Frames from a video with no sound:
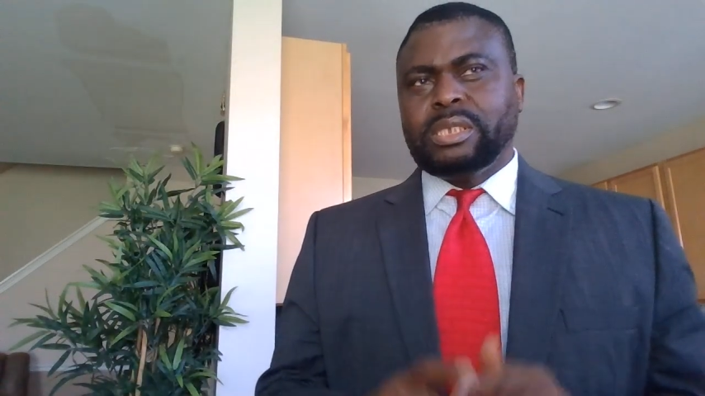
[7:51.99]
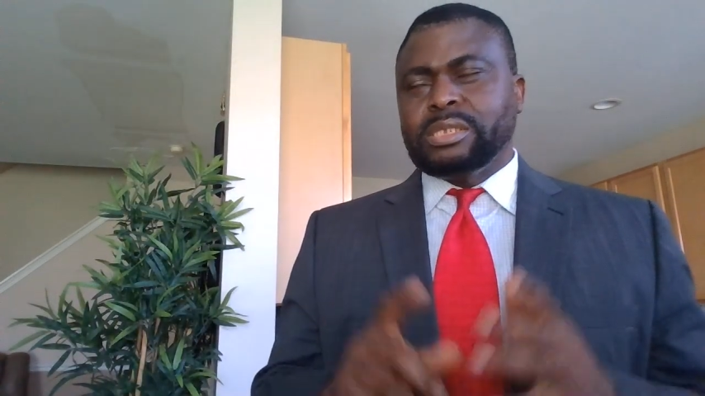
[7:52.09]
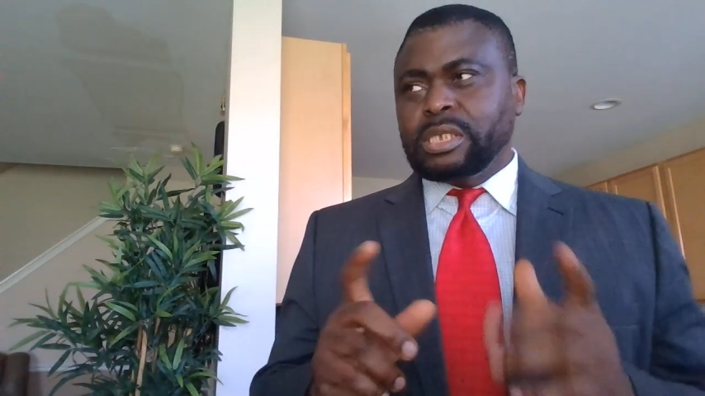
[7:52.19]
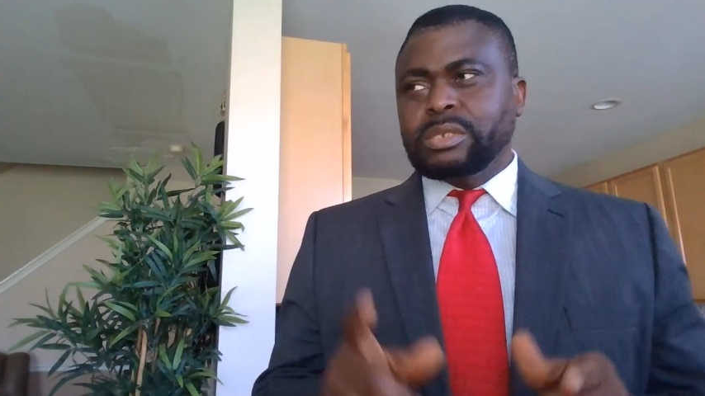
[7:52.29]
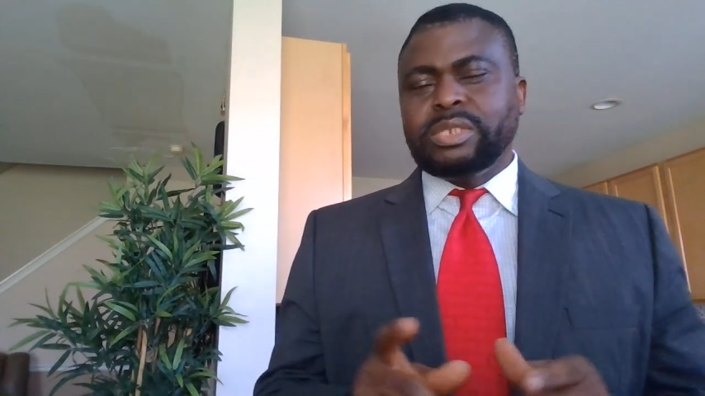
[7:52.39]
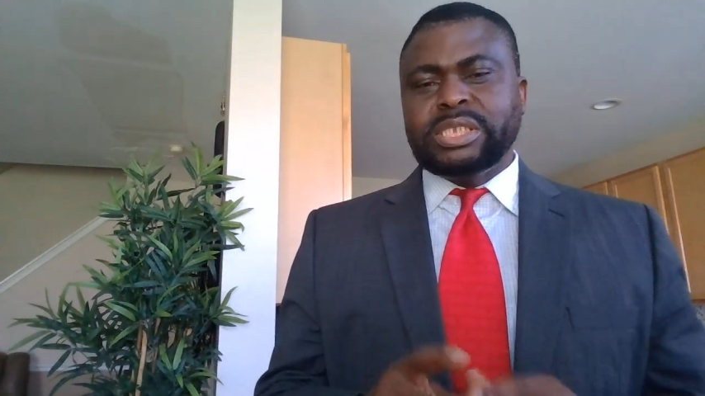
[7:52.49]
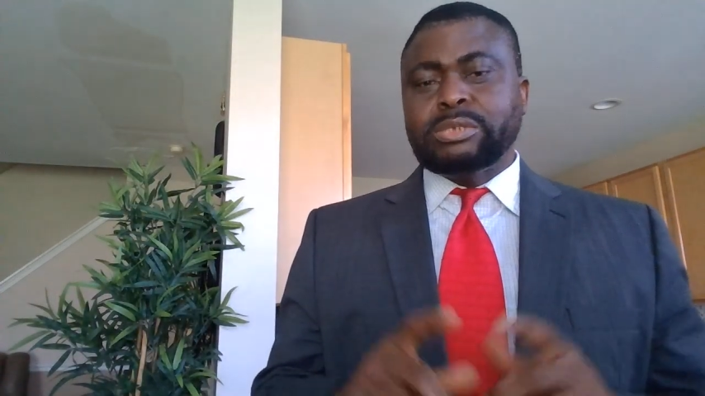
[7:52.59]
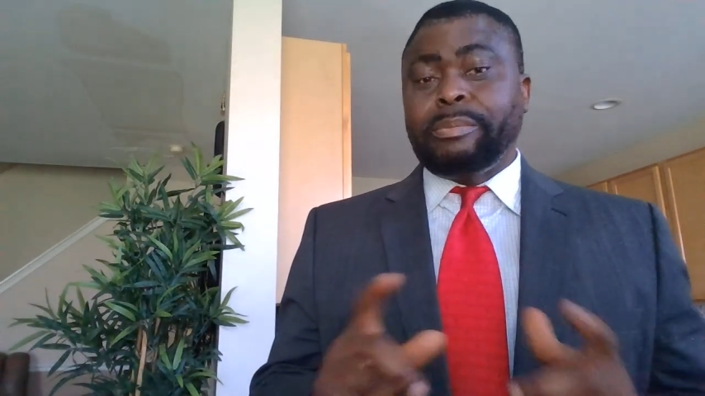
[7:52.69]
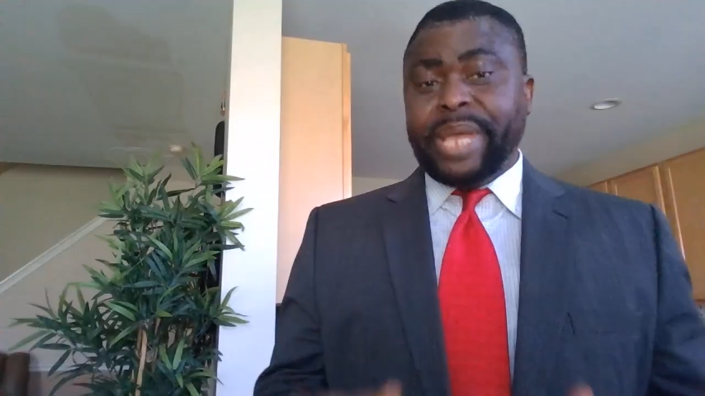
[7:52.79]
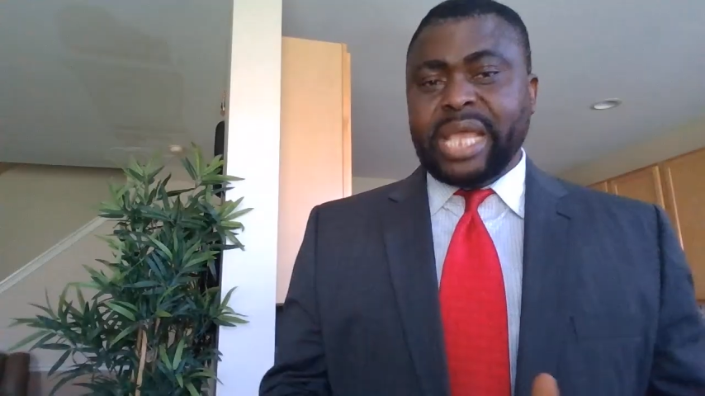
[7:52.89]
not only
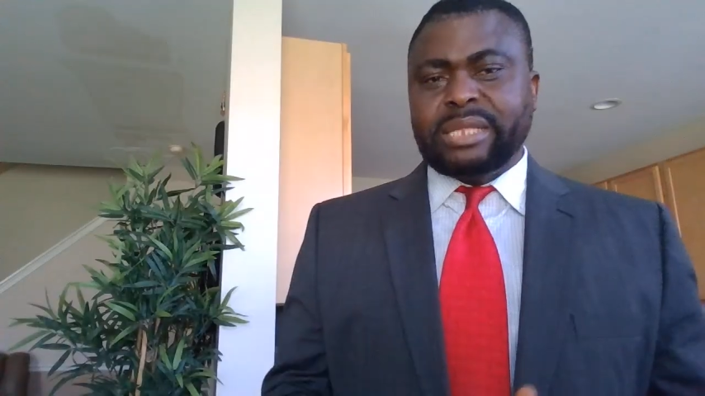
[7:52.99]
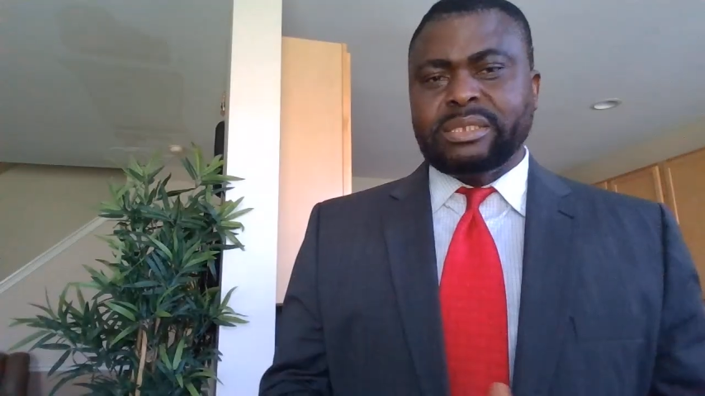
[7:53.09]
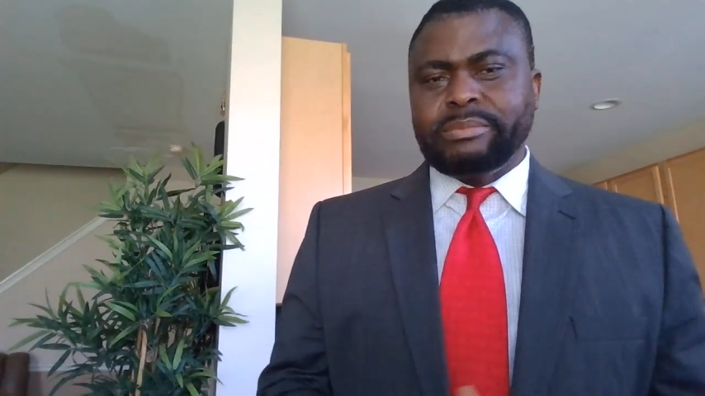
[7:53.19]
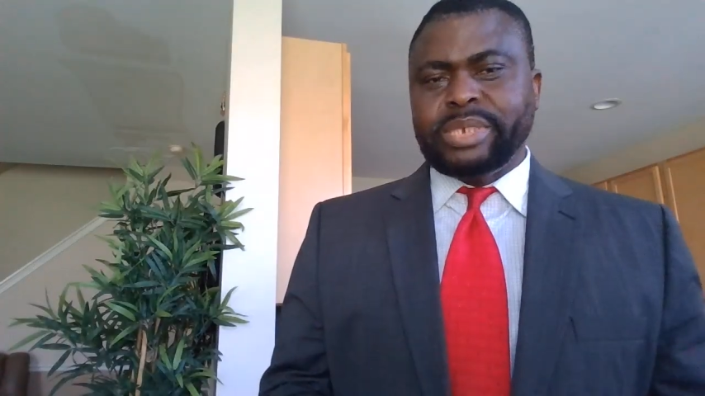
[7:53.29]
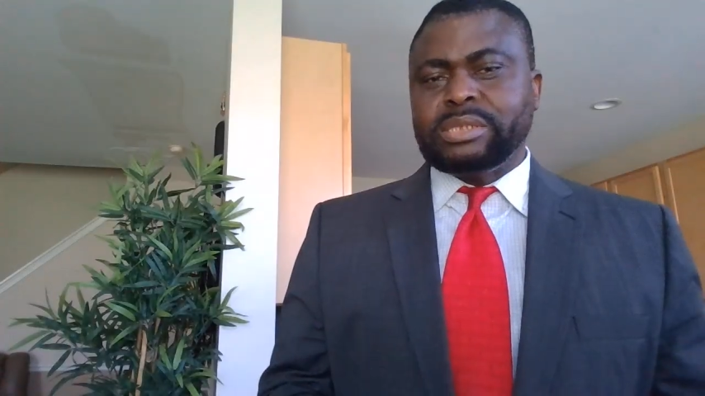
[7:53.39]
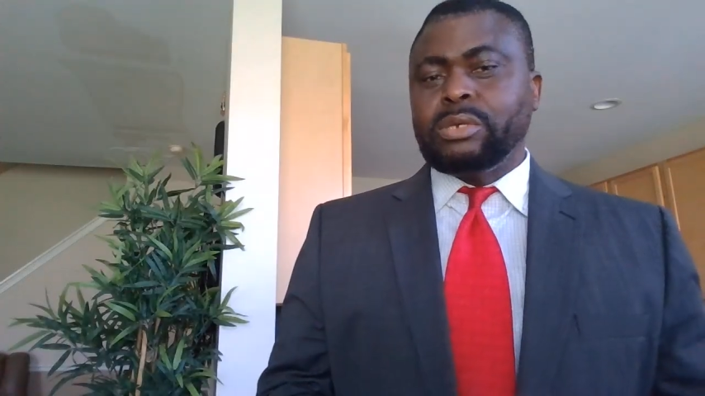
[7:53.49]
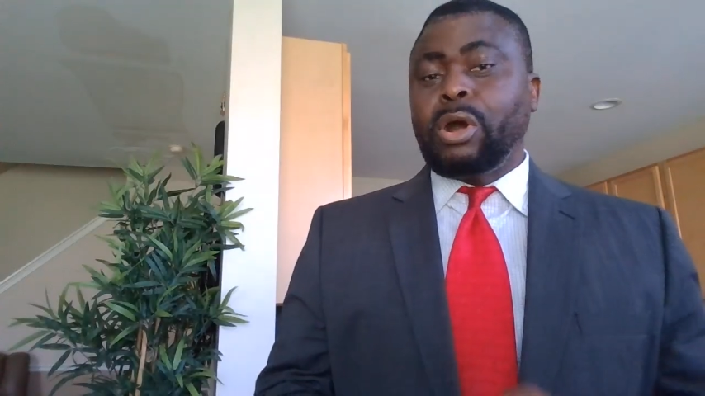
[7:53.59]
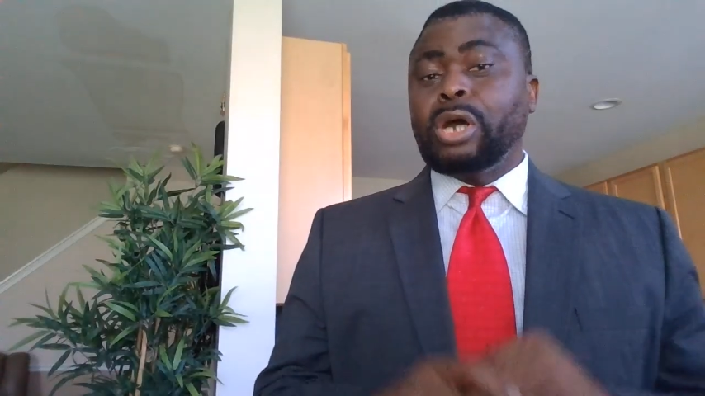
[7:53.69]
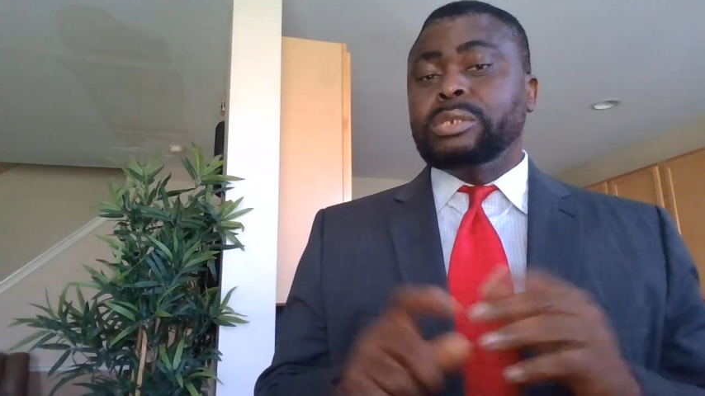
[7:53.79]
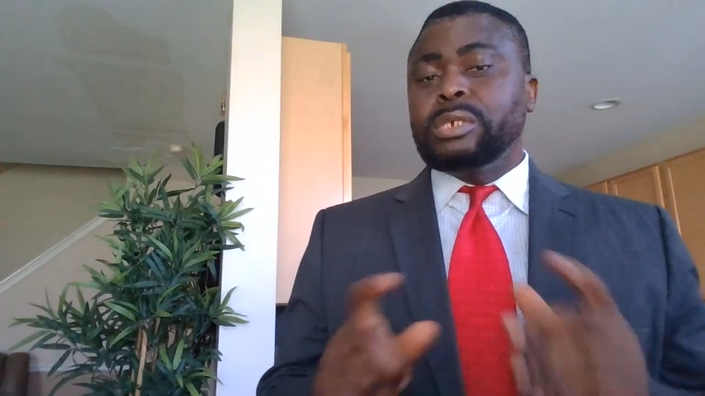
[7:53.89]
to men, but to
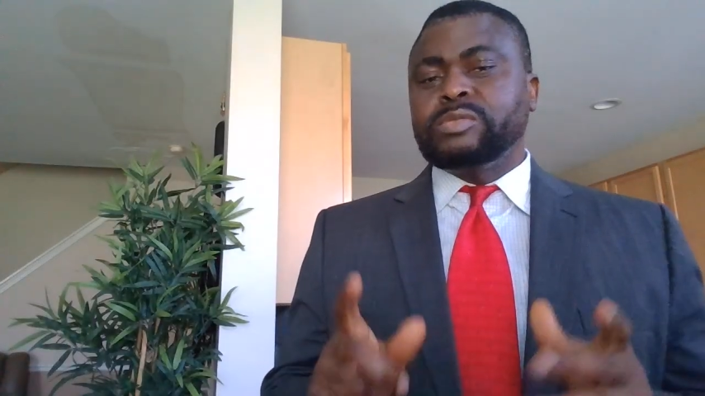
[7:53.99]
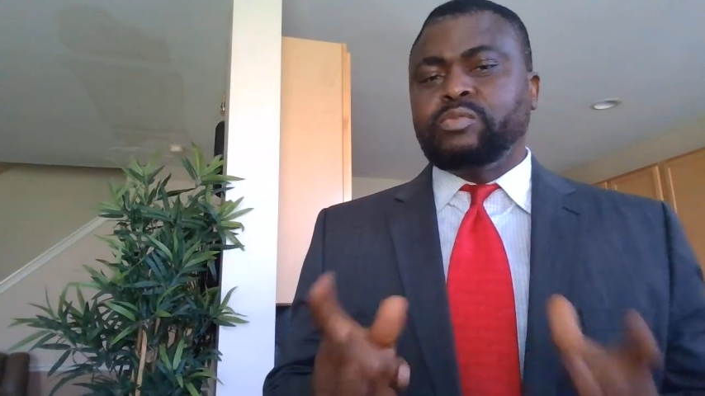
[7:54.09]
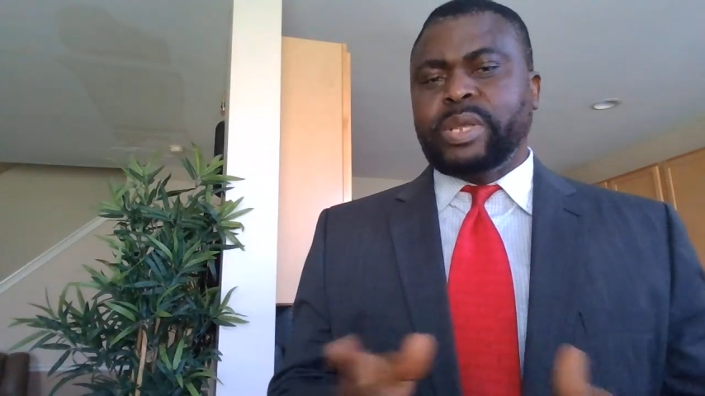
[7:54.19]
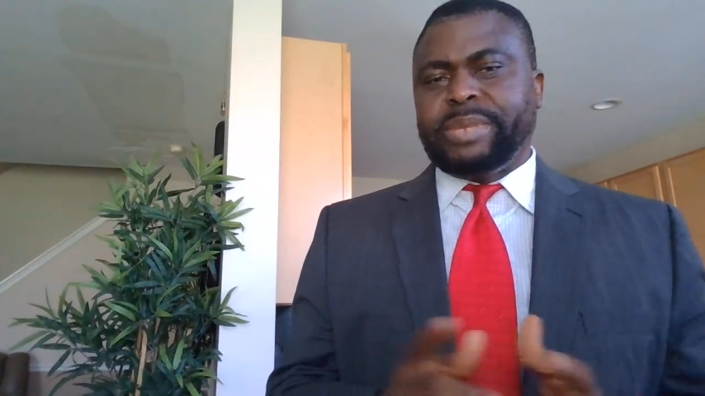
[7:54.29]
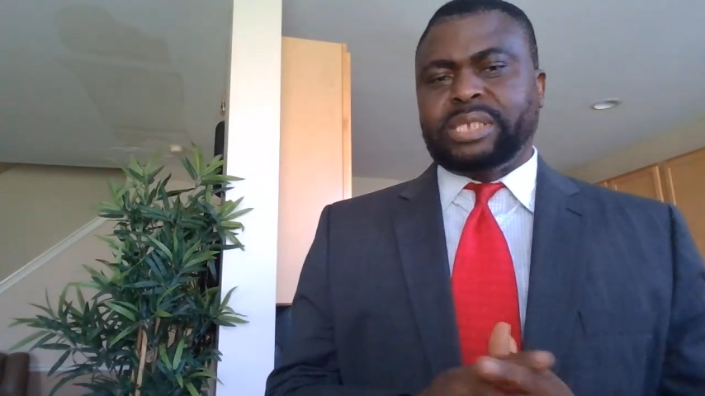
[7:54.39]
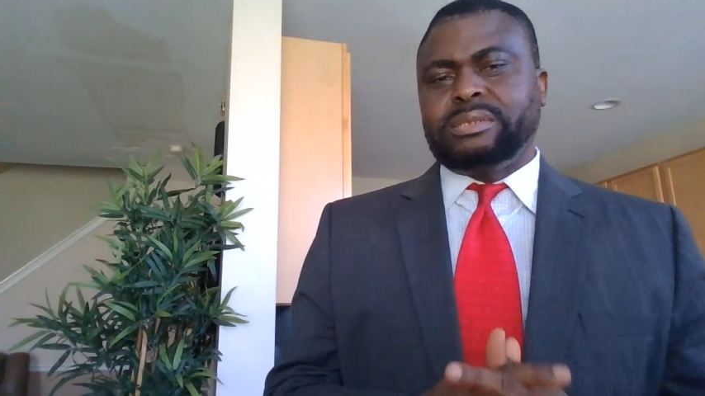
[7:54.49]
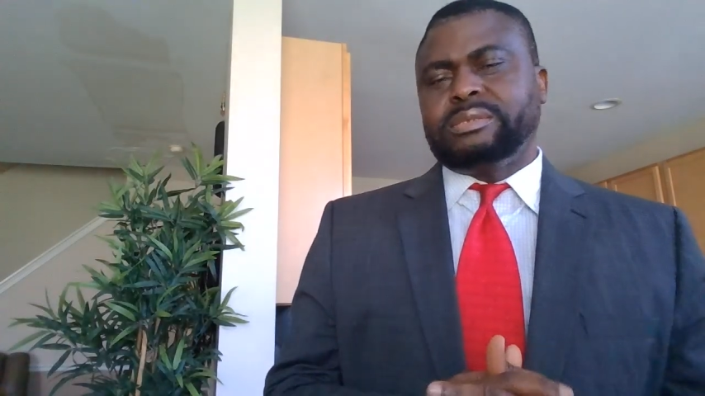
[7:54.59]
all those women